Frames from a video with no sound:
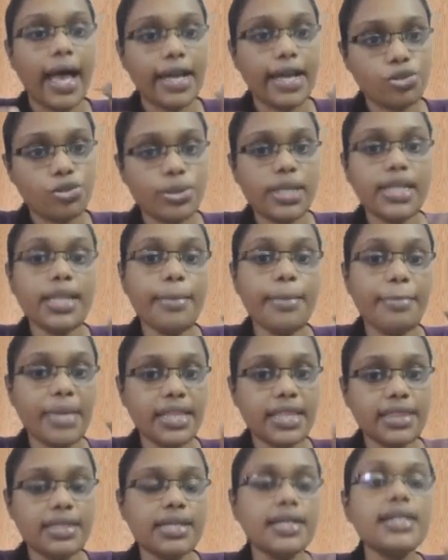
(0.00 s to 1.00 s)
Actually, the
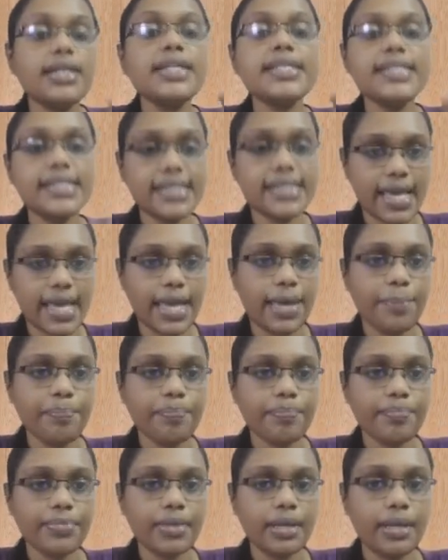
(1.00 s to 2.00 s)
method is
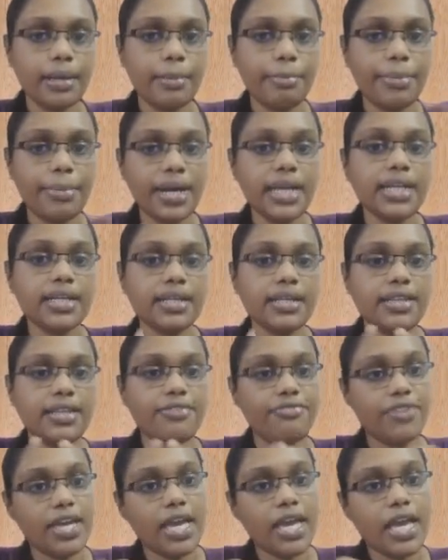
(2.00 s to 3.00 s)
same, but
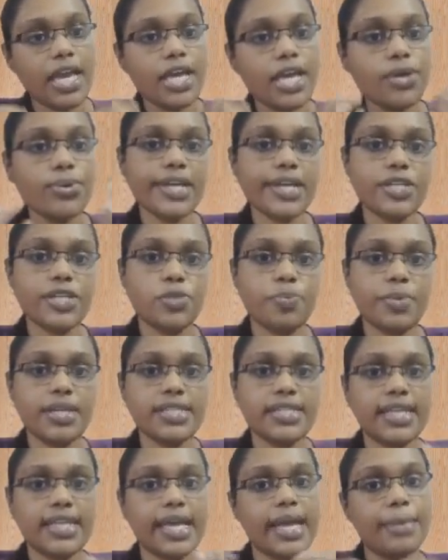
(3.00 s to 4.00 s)
the way you
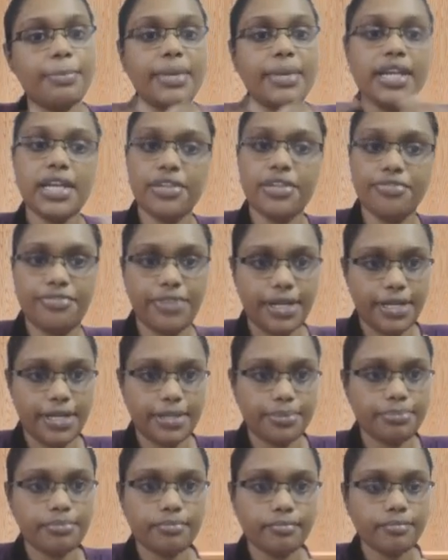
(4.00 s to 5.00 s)
express can be
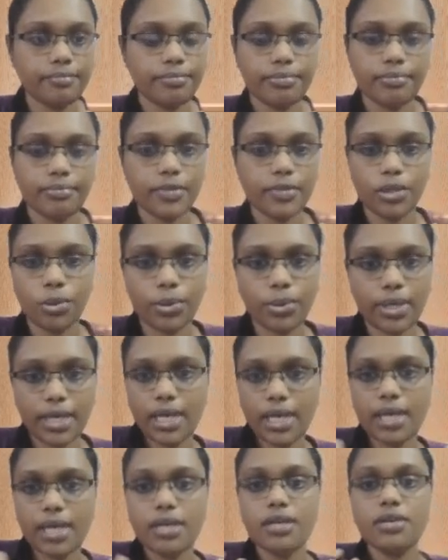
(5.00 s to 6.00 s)
different.
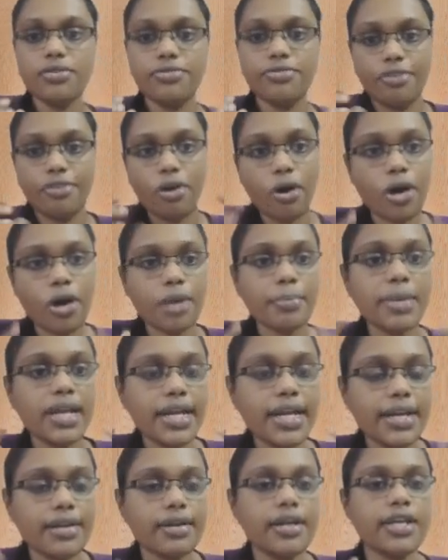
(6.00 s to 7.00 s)
Okay, formal
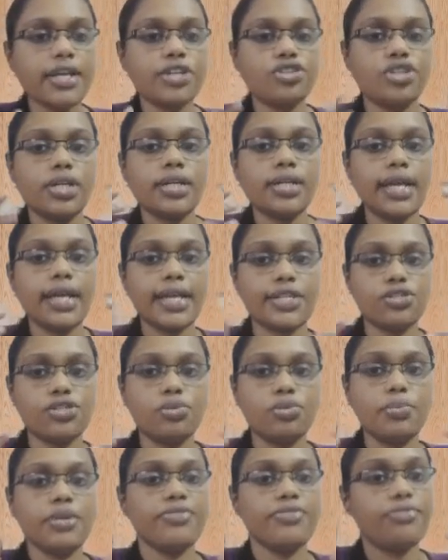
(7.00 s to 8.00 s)
introduction has
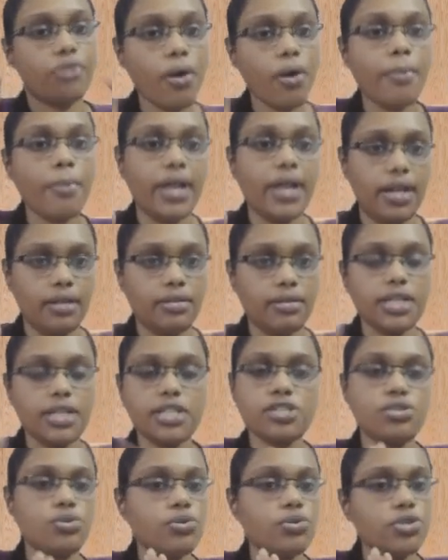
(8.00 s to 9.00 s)
to be formal.
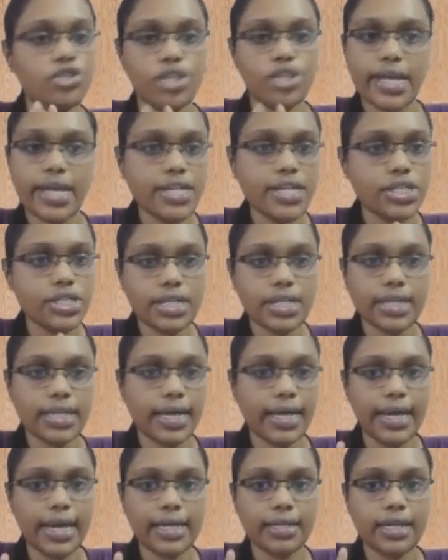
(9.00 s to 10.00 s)
There is no change in
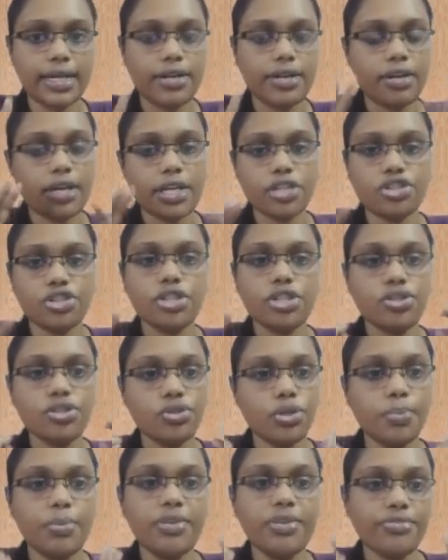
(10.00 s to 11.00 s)
that. Introduction
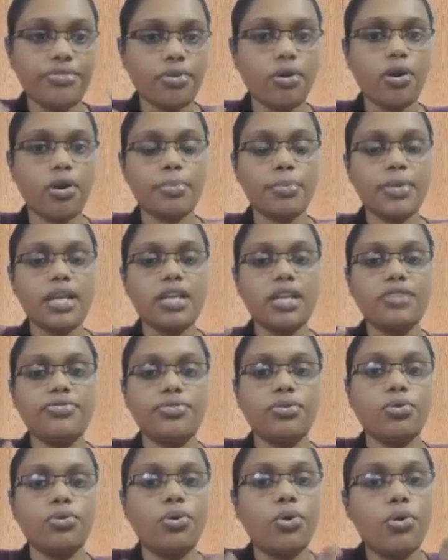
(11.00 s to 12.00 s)
should be formal
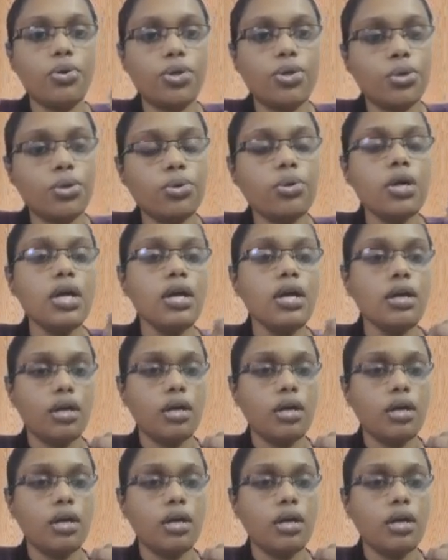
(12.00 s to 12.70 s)
if you go to